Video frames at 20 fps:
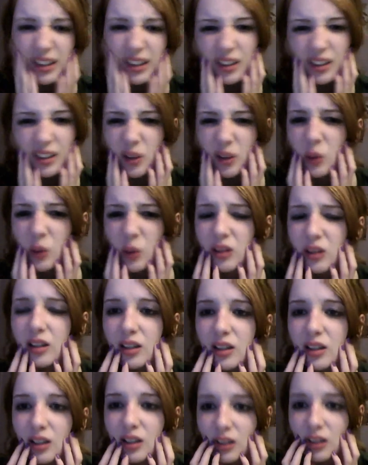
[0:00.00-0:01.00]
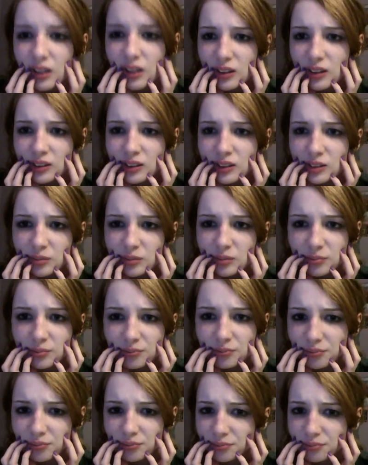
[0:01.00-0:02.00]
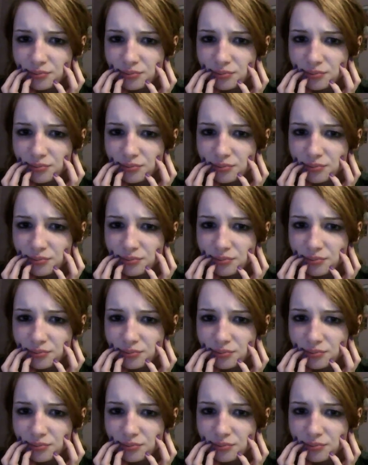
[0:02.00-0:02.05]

Ow. Um.